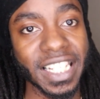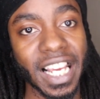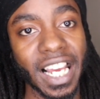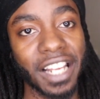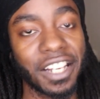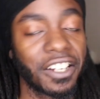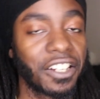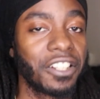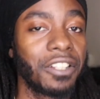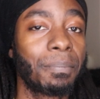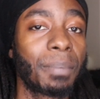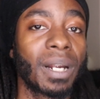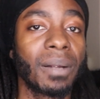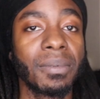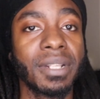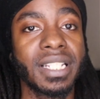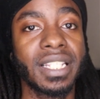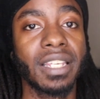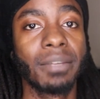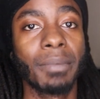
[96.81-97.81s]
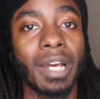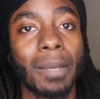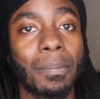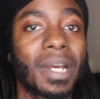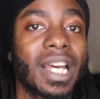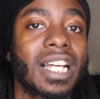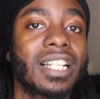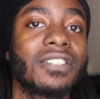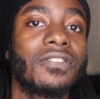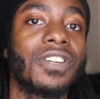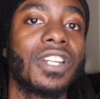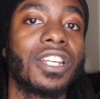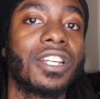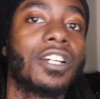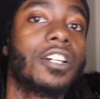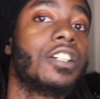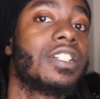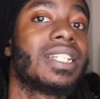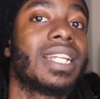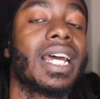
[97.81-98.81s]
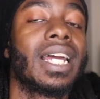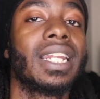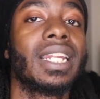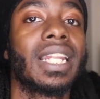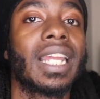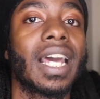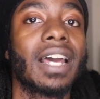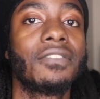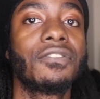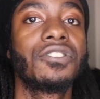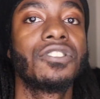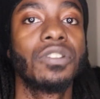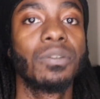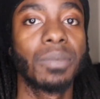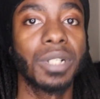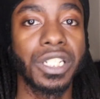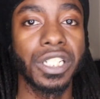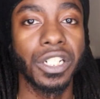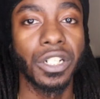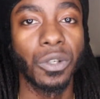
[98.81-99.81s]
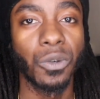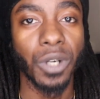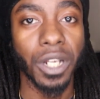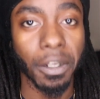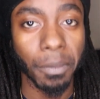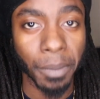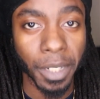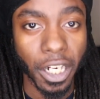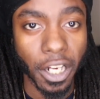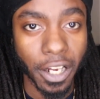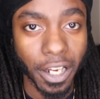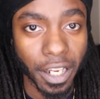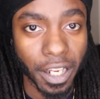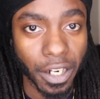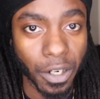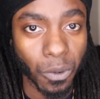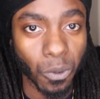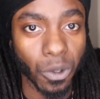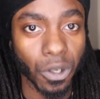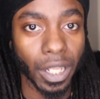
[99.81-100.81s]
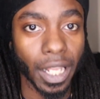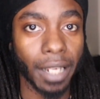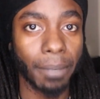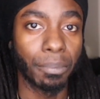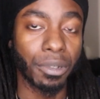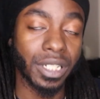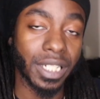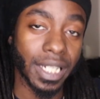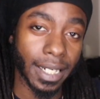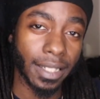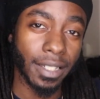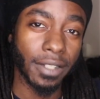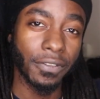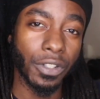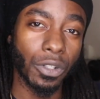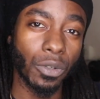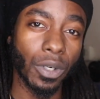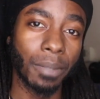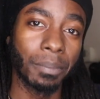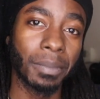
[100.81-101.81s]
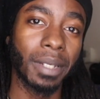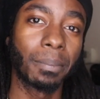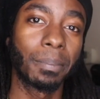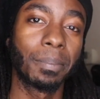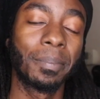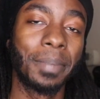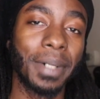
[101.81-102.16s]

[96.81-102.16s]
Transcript: I know you probably see my past videos and I didn't have too much equipment on, well, like protective equipment,